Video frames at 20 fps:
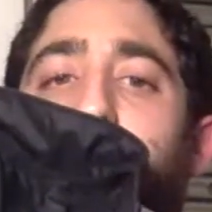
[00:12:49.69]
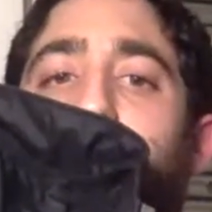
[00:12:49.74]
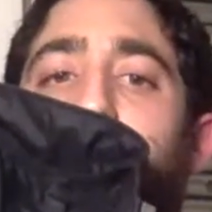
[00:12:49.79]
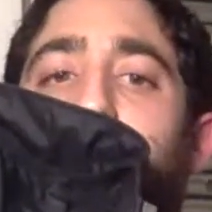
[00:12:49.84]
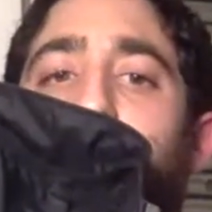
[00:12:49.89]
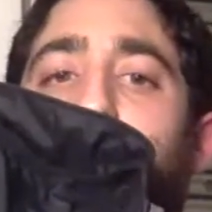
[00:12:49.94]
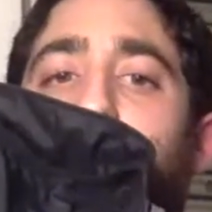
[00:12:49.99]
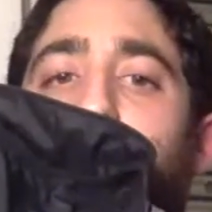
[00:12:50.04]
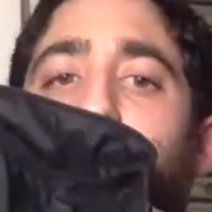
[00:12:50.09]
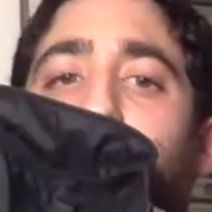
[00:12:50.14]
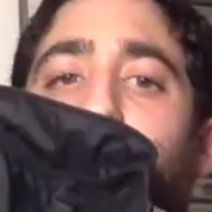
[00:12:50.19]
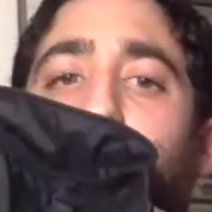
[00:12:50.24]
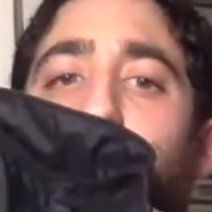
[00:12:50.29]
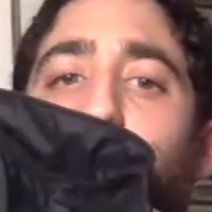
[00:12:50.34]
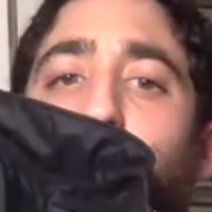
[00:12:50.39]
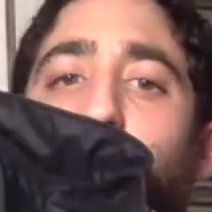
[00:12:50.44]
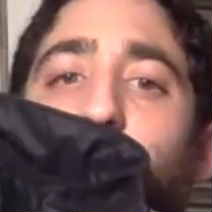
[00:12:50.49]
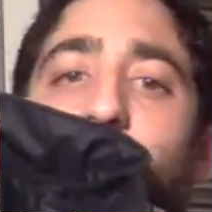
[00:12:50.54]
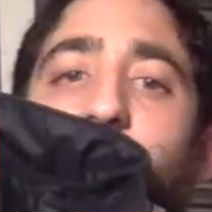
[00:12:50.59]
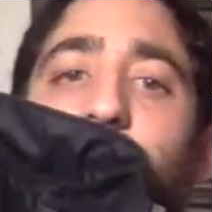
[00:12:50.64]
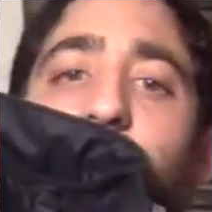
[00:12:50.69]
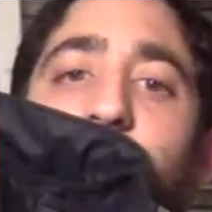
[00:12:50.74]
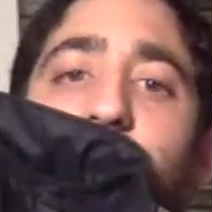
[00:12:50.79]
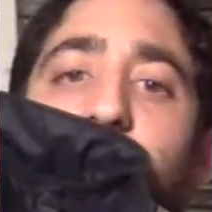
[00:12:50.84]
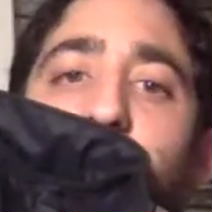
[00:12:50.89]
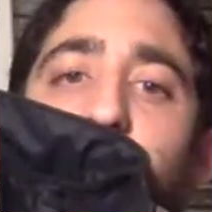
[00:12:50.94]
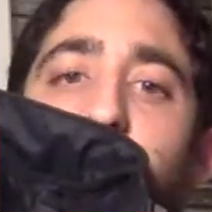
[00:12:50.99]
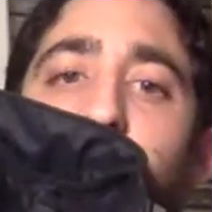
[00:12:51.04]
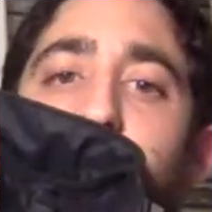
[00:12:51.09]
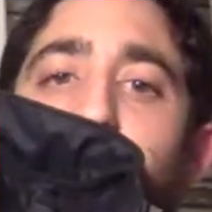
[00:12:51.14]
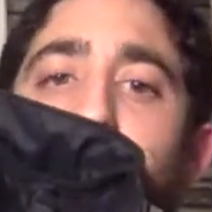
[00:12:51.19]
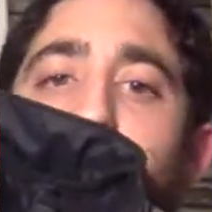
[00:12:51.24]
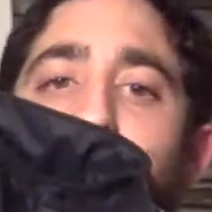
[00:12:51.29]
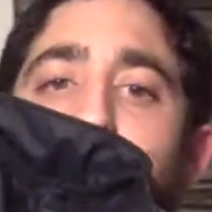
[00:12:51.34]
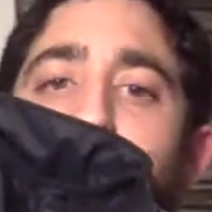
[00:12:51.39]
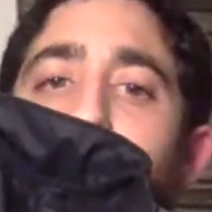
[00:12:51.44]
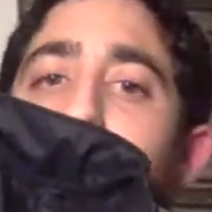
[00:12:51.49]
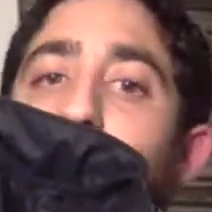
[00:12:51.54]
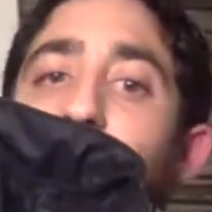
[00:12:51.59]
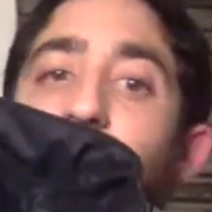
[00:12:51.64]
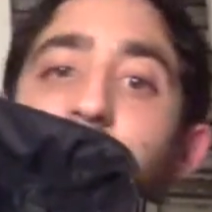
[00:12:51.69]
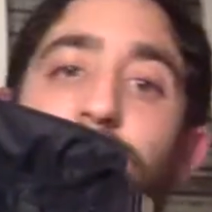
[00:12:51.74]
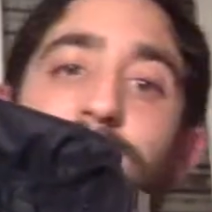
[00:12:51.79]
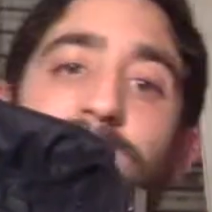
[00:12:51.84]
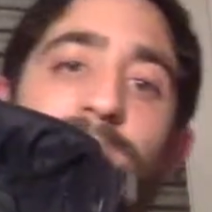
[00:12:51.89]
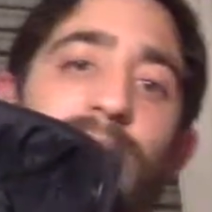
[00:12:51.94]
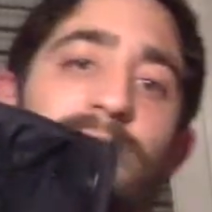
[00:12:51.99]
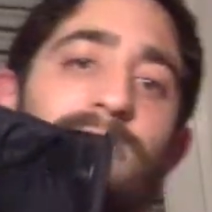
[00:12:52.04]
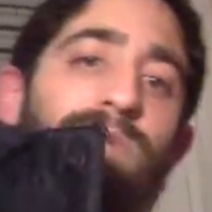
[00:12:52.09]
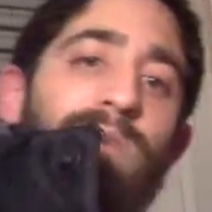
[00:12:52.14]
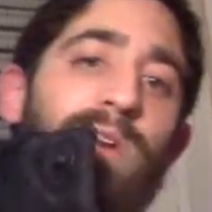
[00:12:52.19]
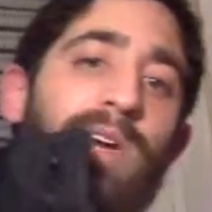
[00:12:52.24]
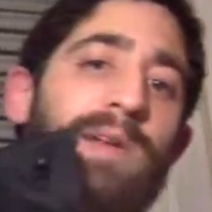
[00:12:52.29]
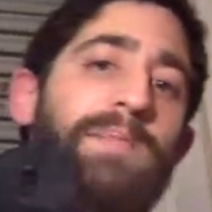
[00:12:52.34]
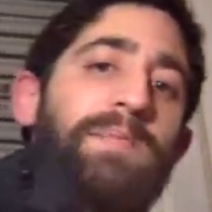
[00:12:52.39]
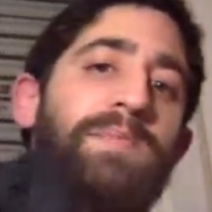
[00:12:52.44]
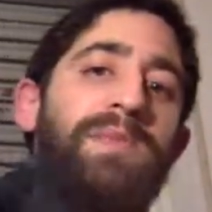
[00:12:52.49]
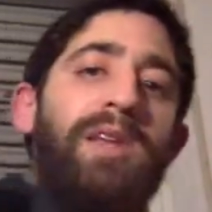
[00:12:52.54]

even though it's half empty, right?